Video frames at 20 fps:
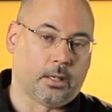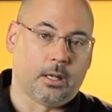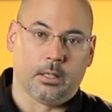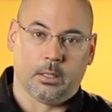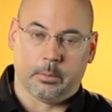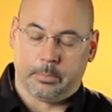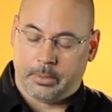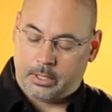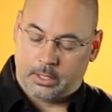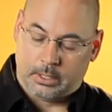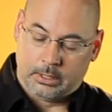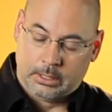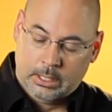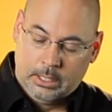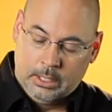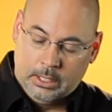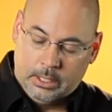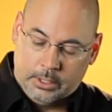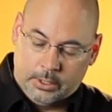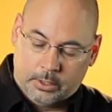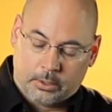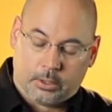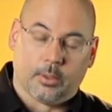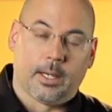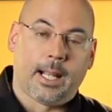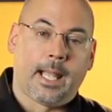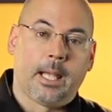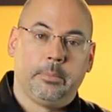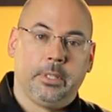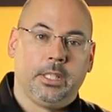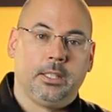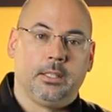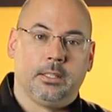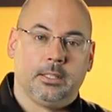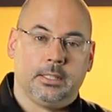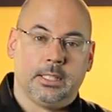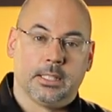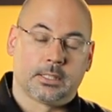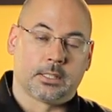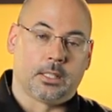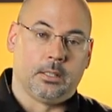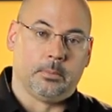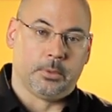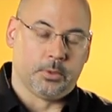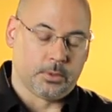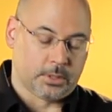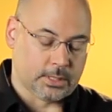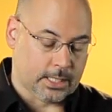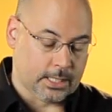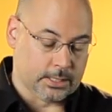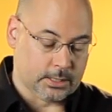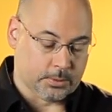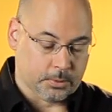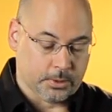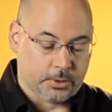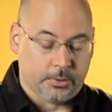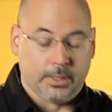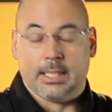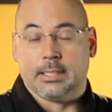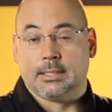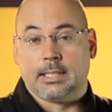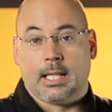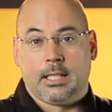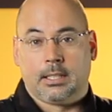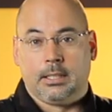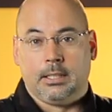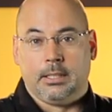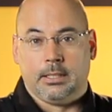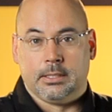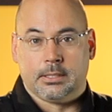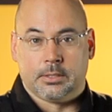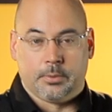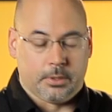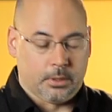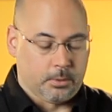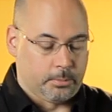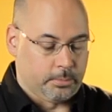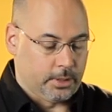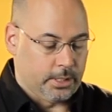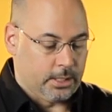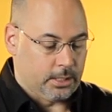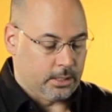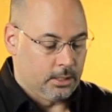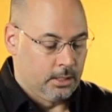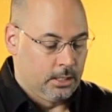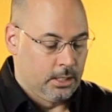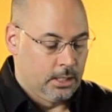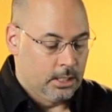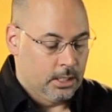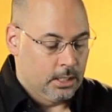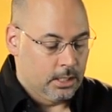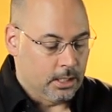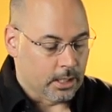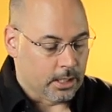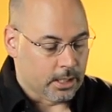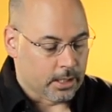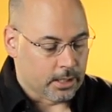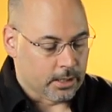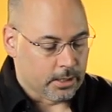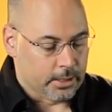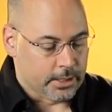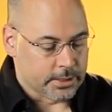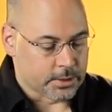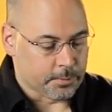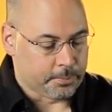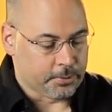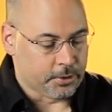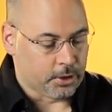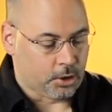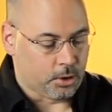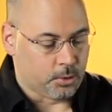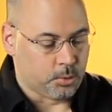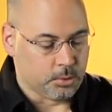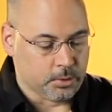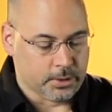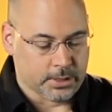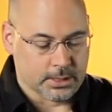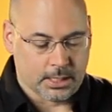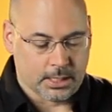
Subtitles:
your car apart, you're grabbing a disc on both sides. We're doing exactly this with our brake. It's a pretty cool